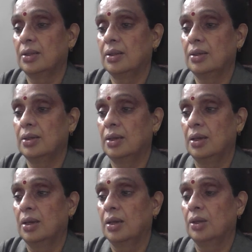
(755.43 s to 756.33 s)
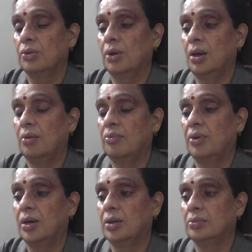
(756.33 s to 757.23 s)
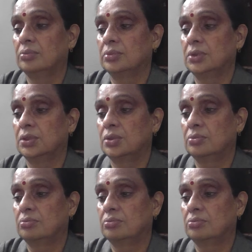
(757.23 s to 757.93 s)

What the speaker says: There you have the